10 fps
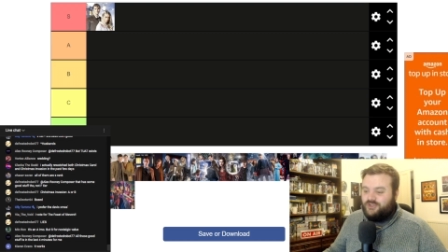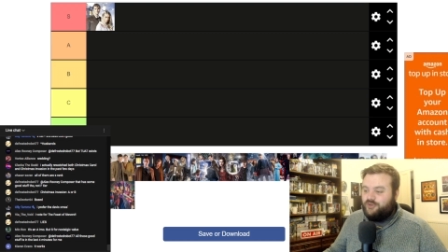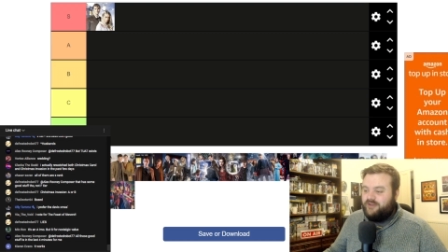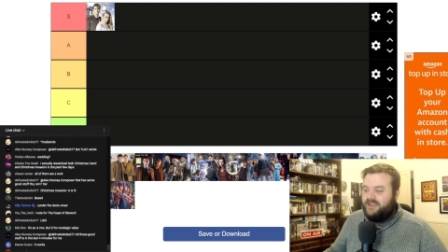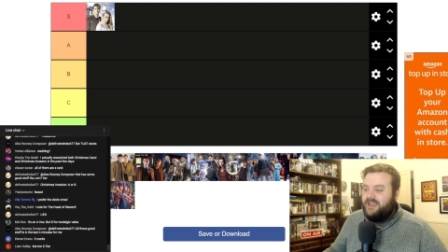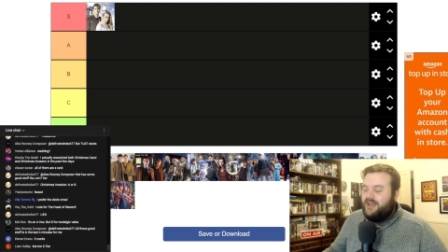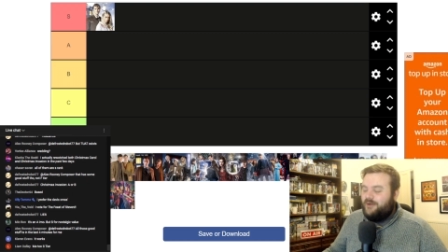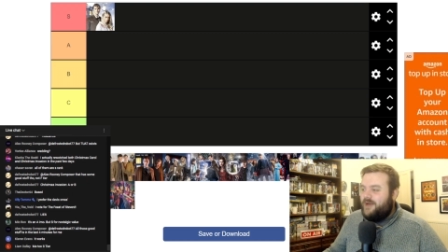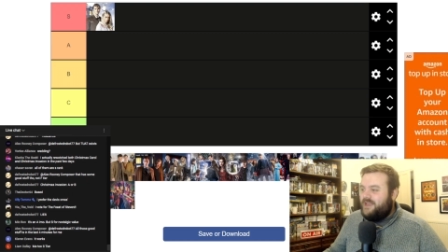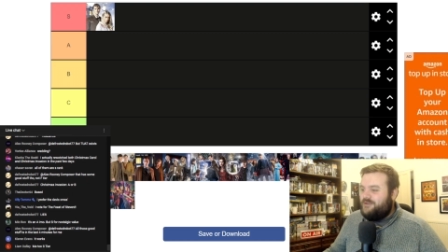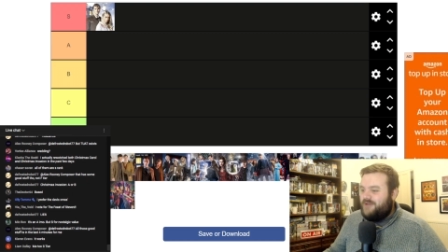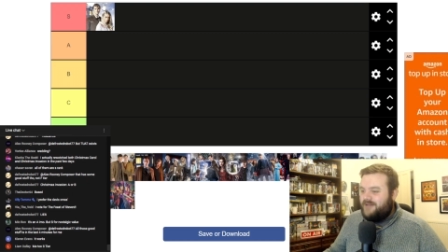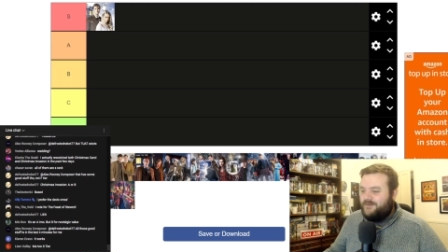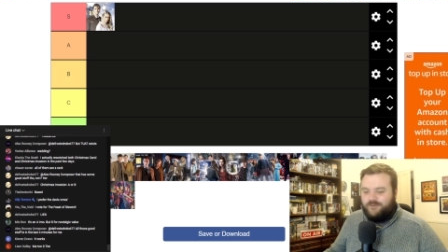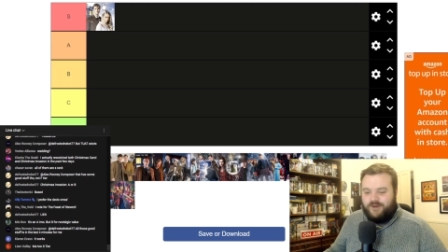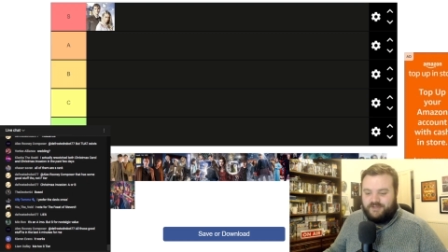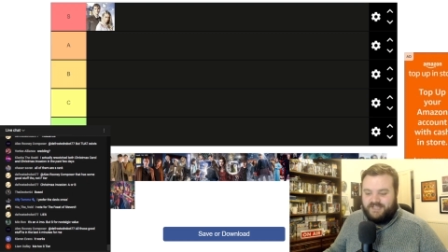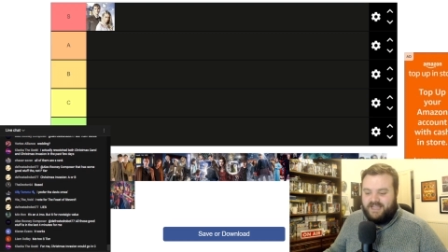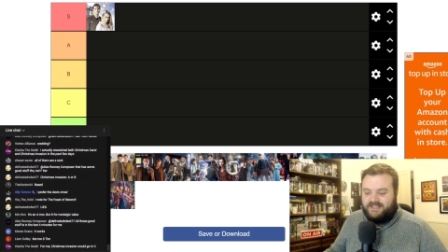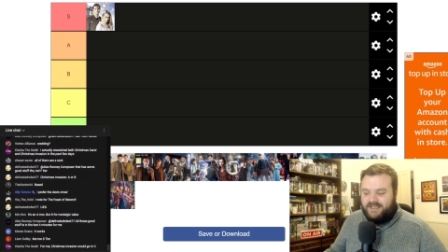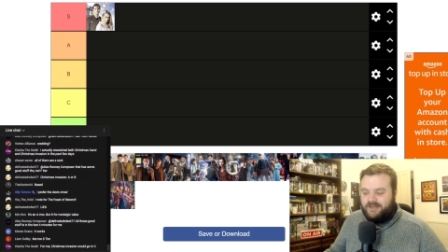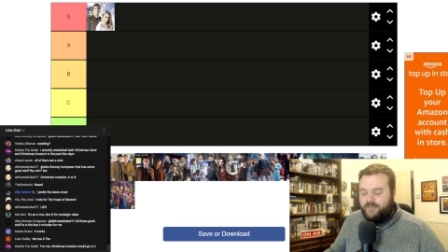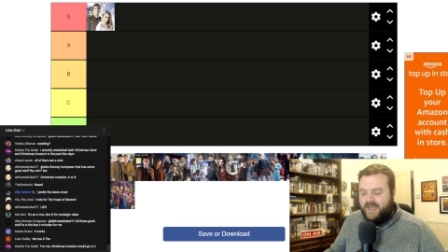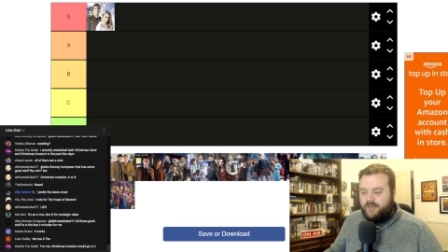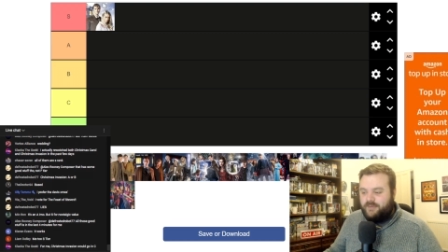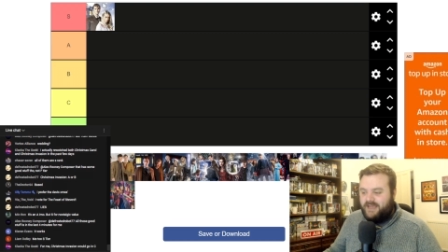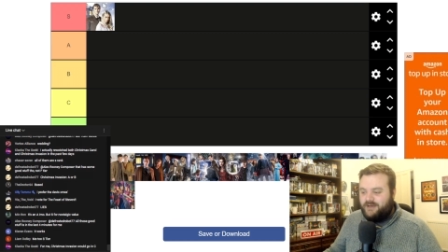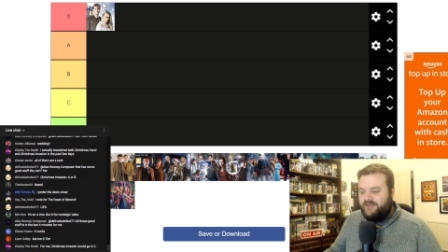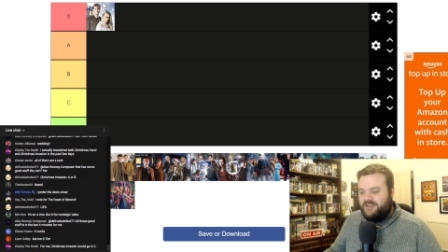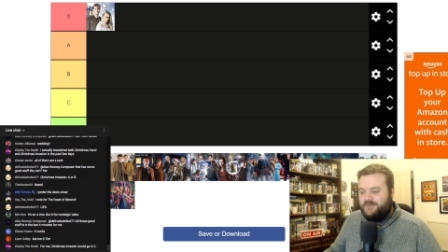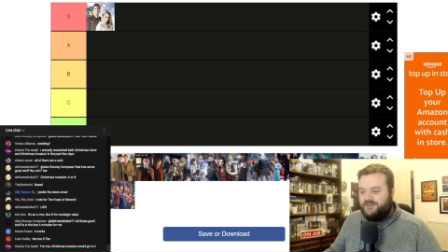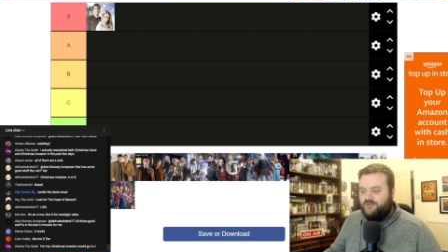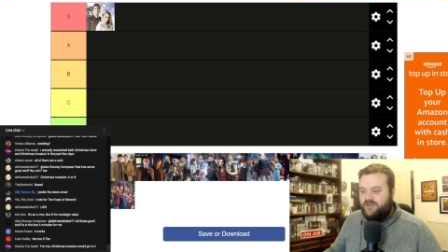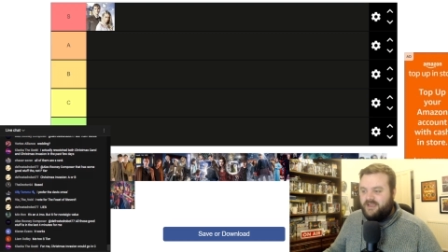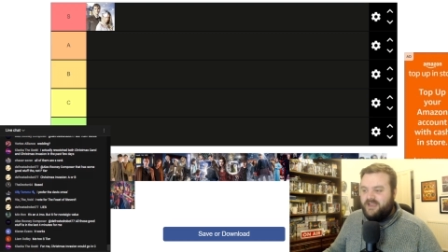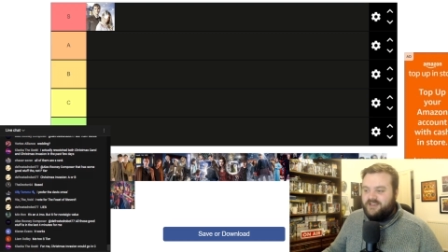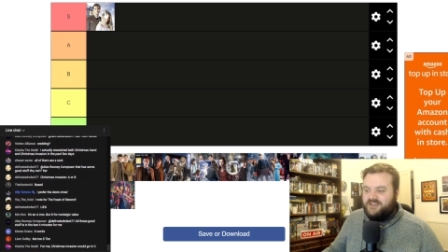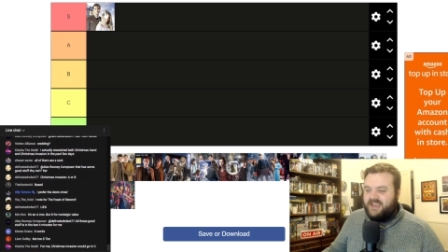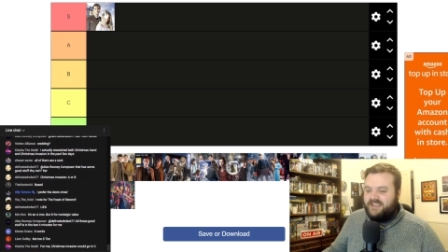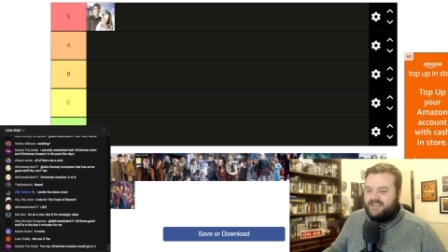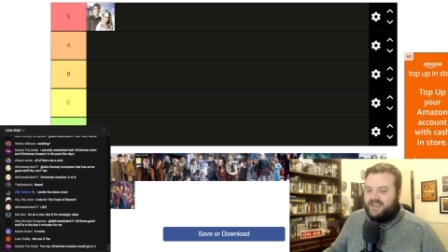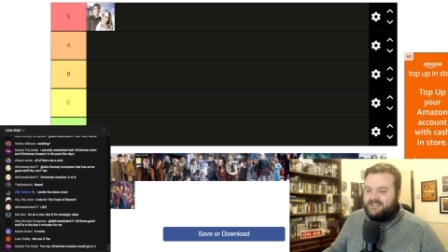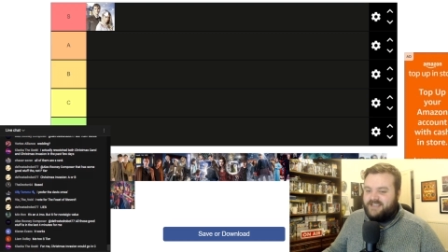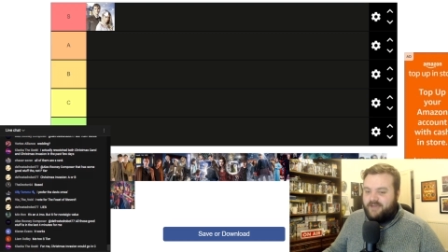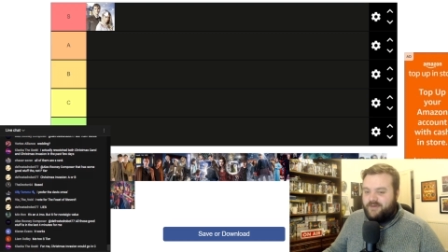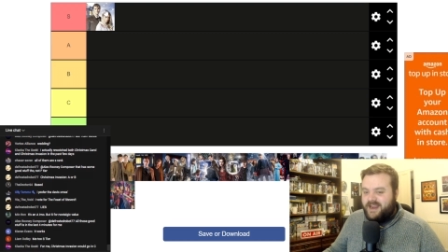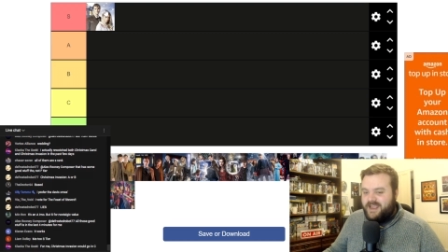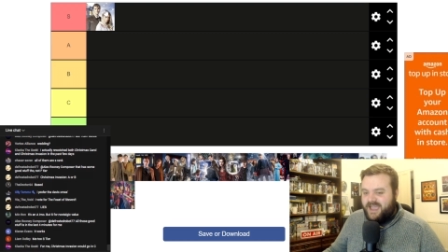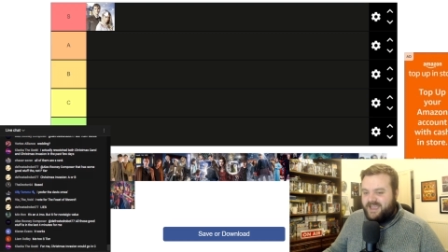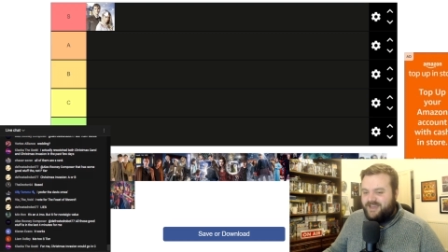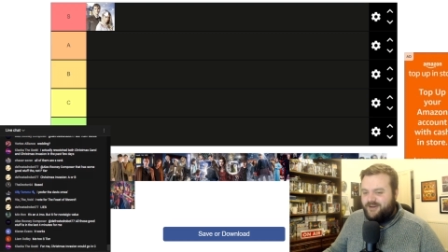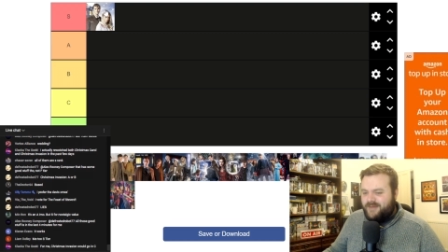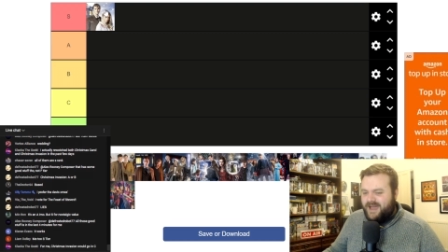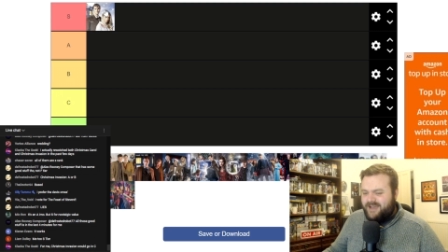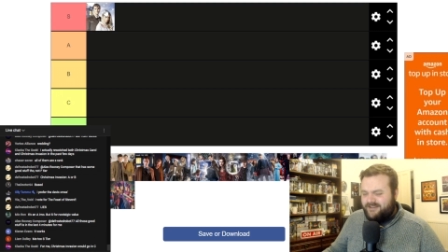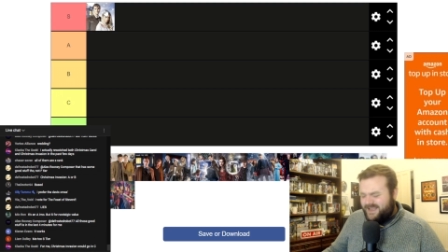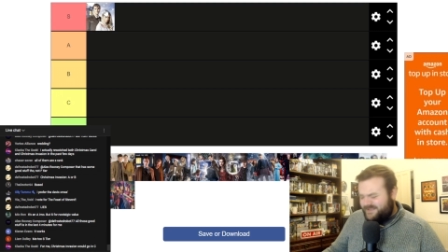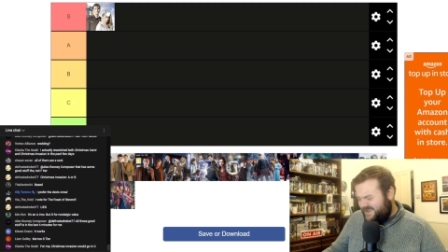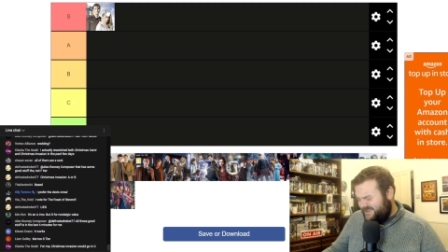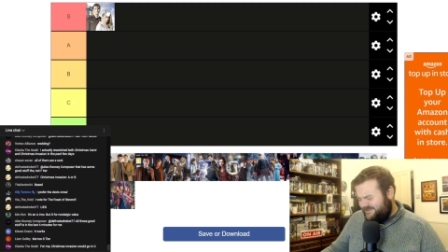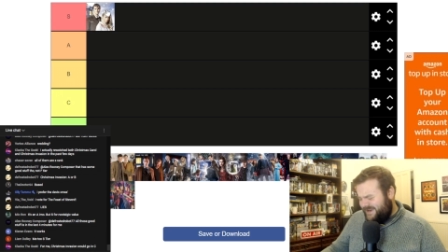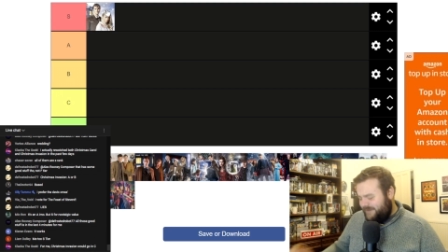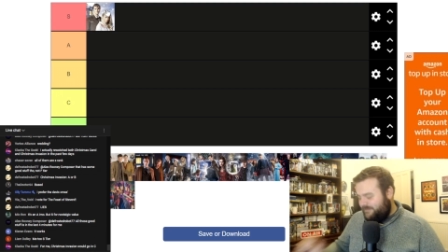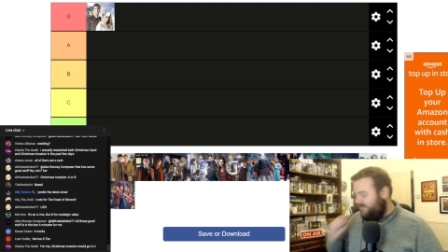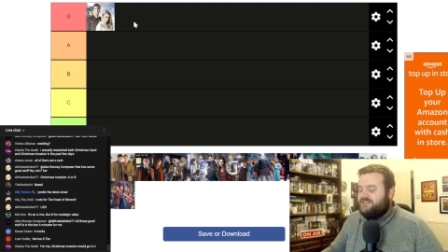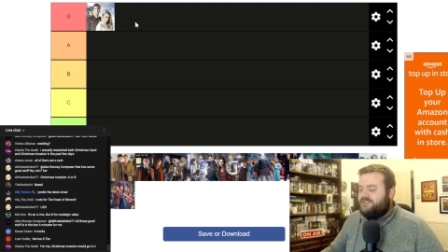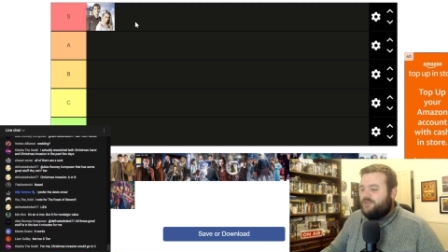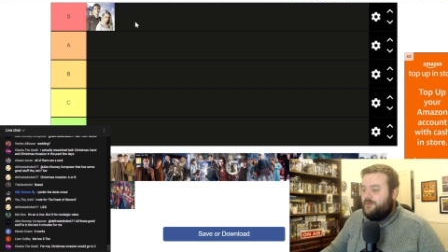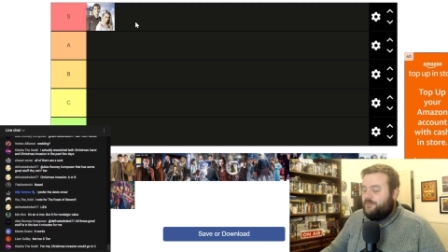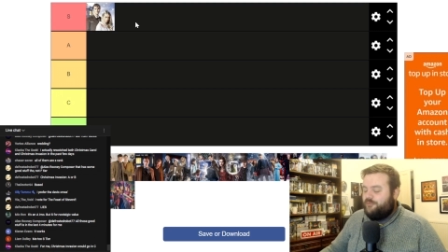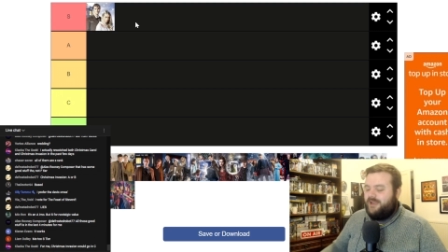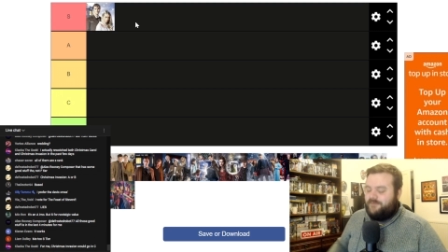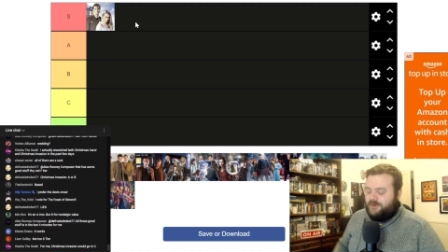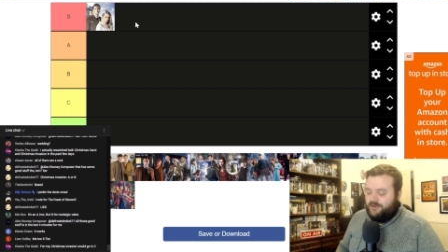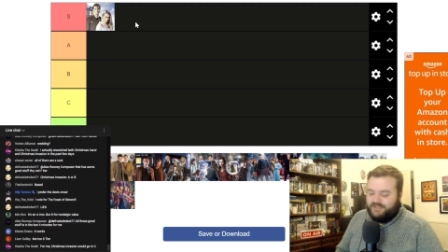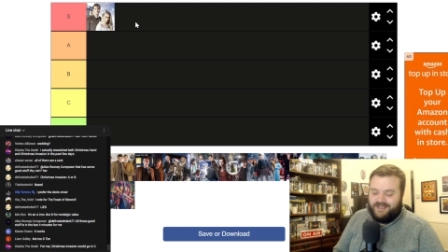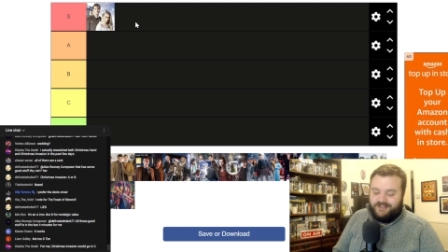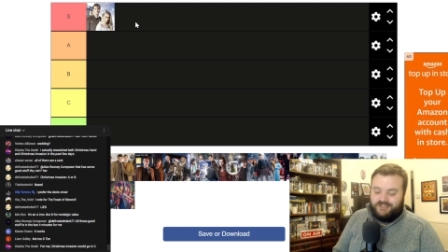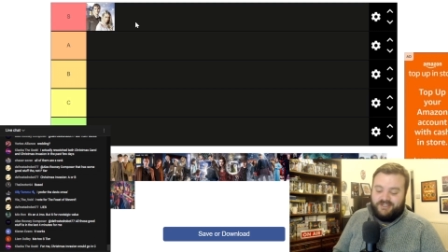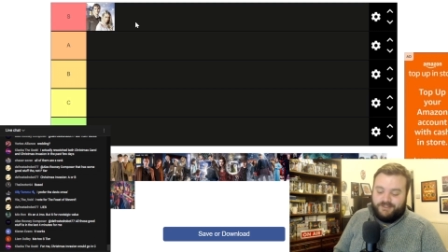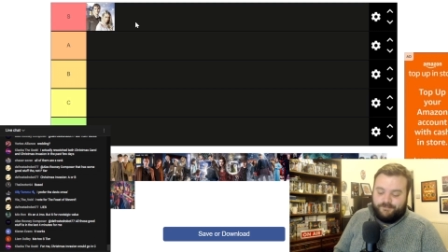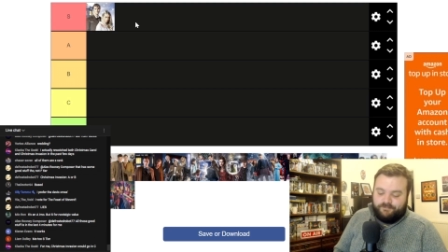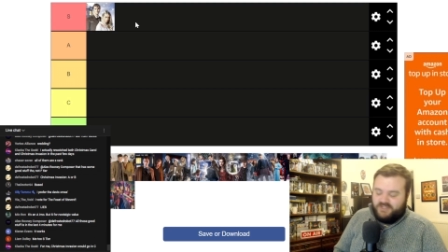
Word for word: story where you have a rotating beyblade christmas tree jackie tyler's i'm gonna get killed by a christmas tree it's so brave and audacious